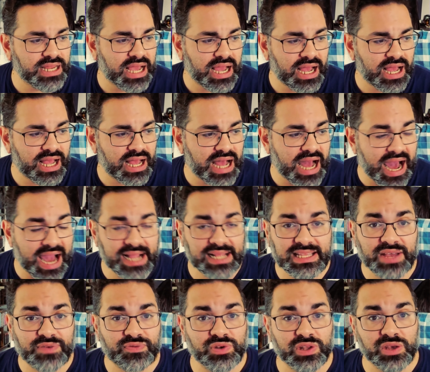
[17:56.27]
I
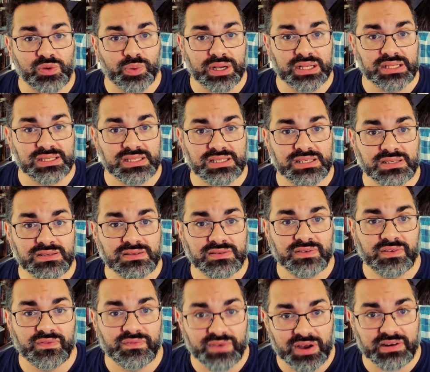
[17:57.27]
definitely was
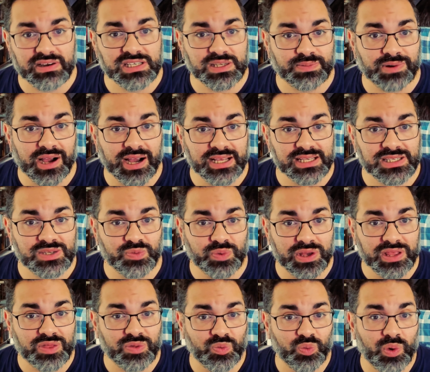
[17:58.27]
very surprised
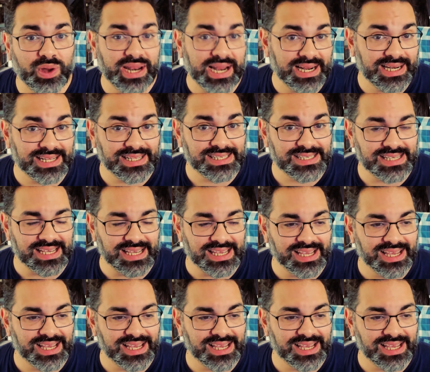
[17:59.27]
with what I did see.